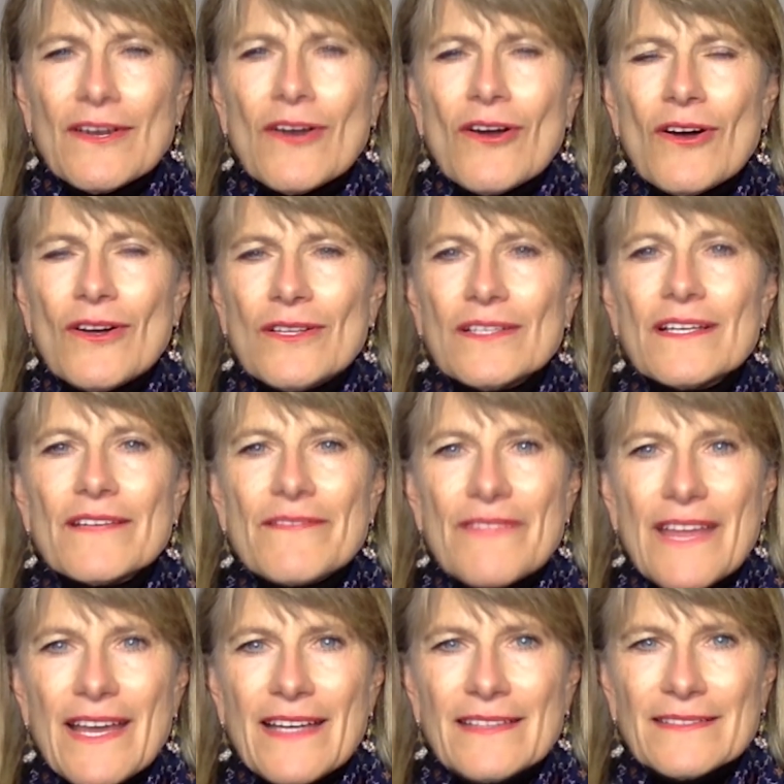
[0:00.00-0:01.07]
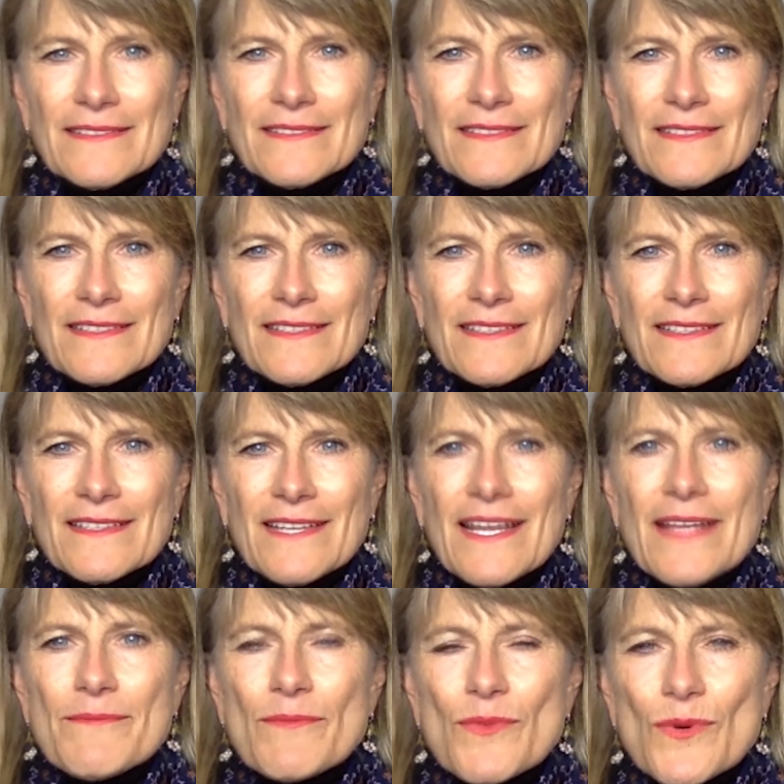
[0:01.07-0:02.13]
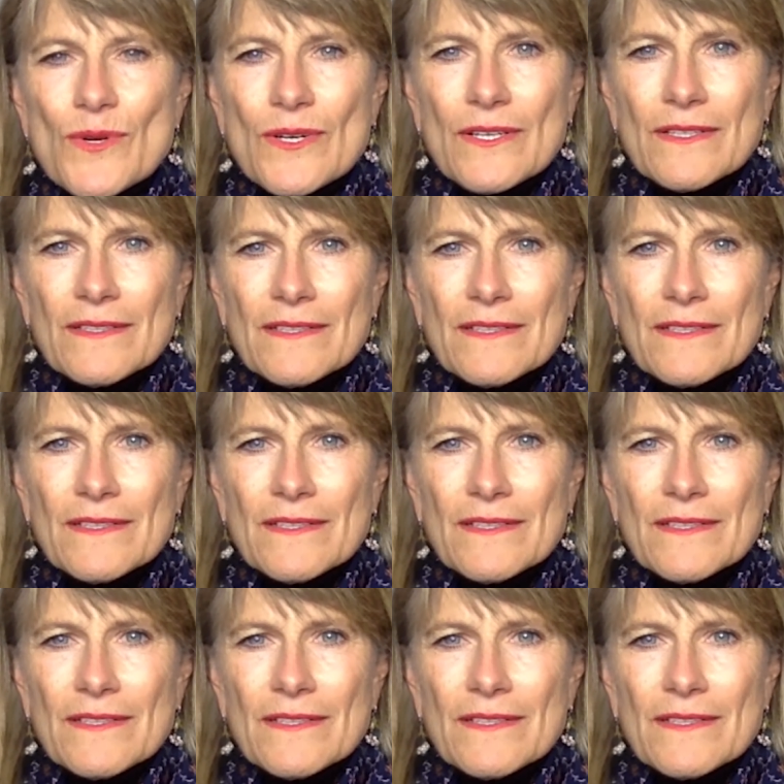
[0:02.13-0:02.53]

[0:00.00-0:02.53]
all of that and more.